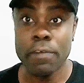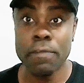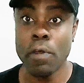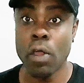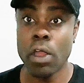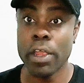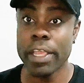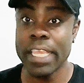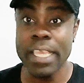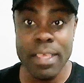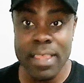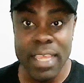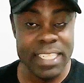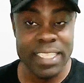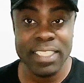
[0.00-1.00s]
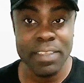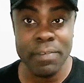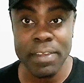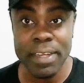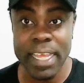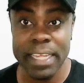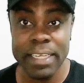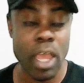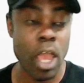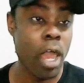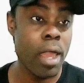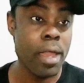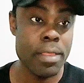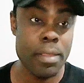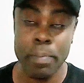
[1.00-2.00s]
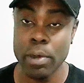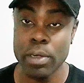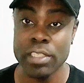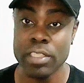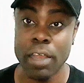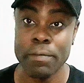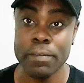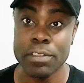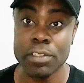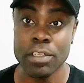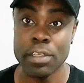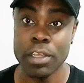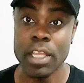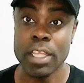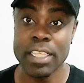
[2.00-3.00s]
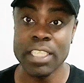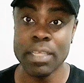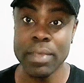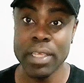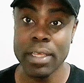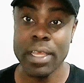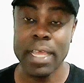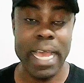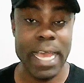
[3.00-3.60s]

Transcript: for either the civilian or the police officer, you see me?